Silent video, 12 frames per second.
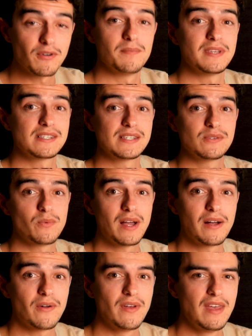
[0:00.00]
from this as
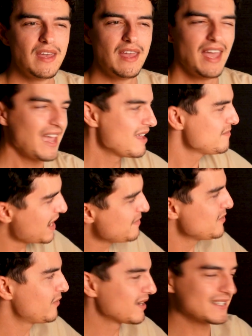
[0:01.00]
well? And maybe
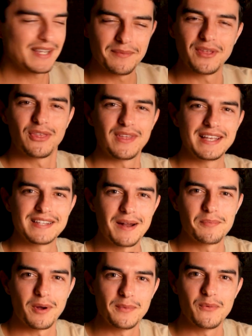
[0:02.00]
what are some of the things that I
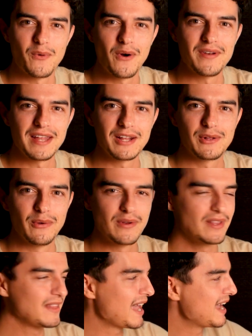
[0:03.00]
probably won't include
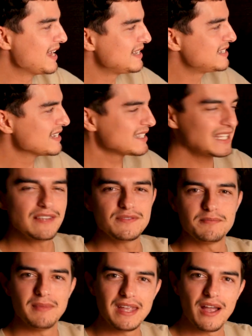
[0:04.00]
in there? It just
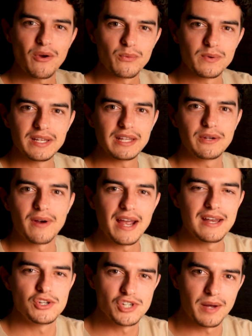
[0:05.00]
gives me a really
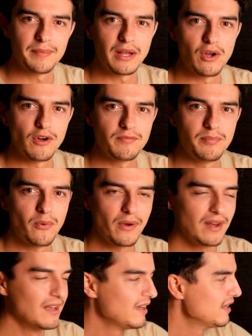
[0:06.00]
great jumping off
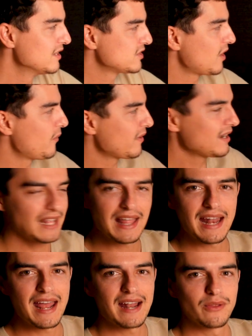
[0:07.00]
point. So I want to get
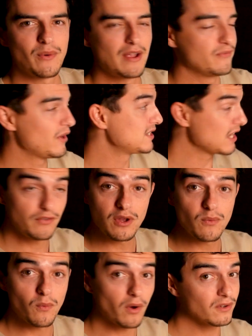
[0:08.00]
that out of the way first. If
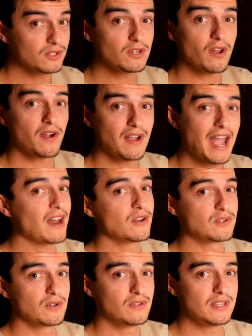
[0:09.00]
you want to know how to
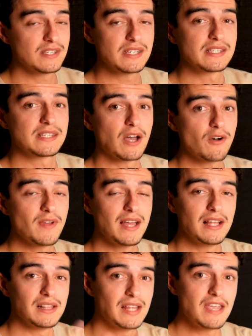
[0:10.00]
do this yourself,
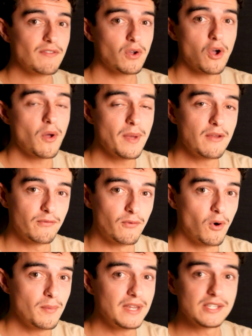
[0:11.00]
leave a comment
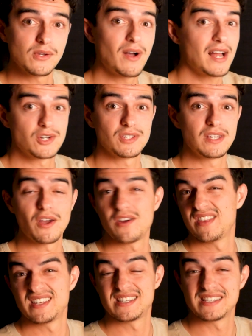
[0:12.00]
for me so I actually know
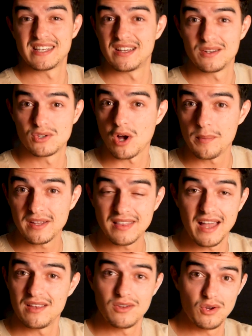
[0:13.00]
this is a topic
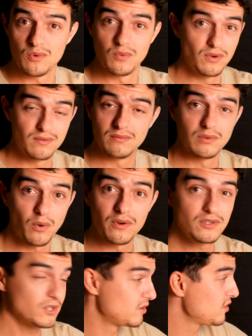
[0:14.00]
that you would
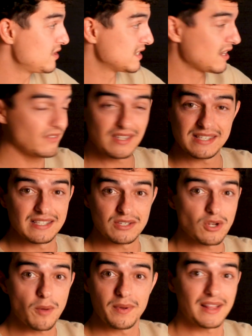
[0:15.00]
want to do. So this is a
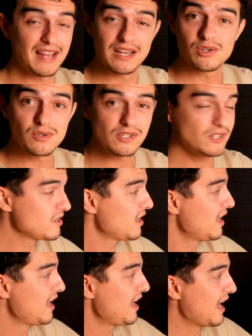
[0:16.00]
topic that interests you
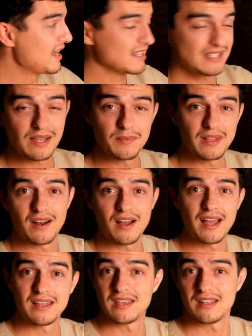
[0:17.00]
and it's something that
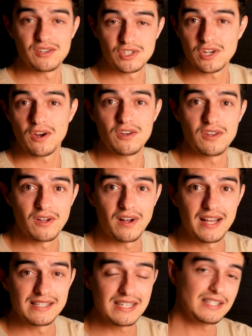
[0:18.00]
I can show you
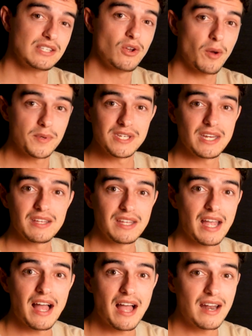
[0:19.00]
guys. It's not particularly
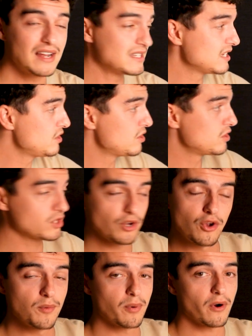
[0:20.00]
hard. I did use
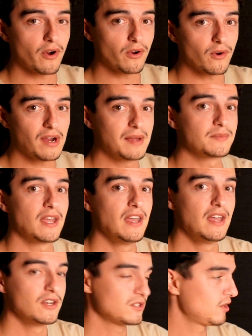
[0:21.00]
2 programs
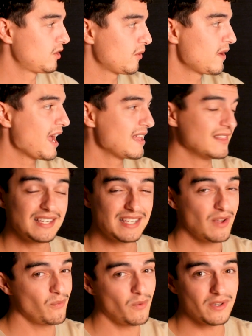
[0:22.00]
to create this.
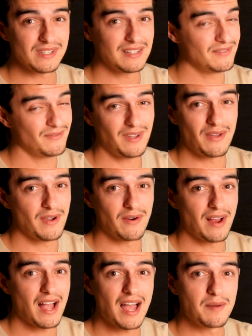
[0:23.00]
It wasn't a
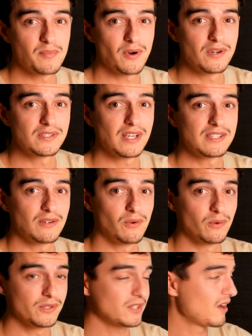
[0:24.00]
very hard process at
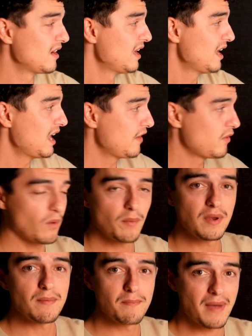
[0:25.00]
all. So if you want
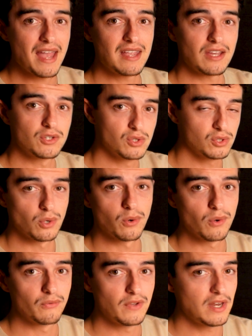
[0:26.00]
me to make a
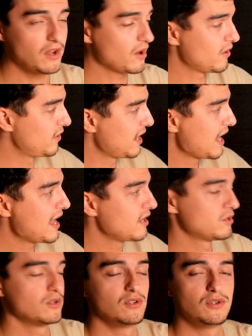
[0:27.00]
tutorial video on how
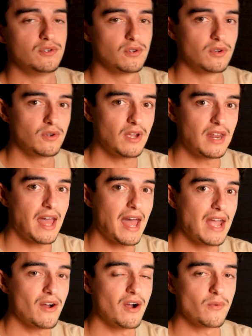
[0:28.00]
to do an
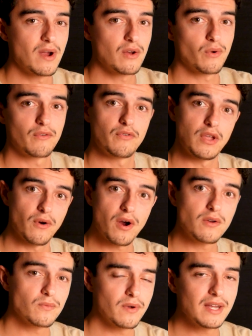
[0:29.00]
AI rendering for your
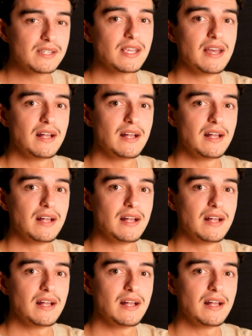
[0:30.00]
own rigs,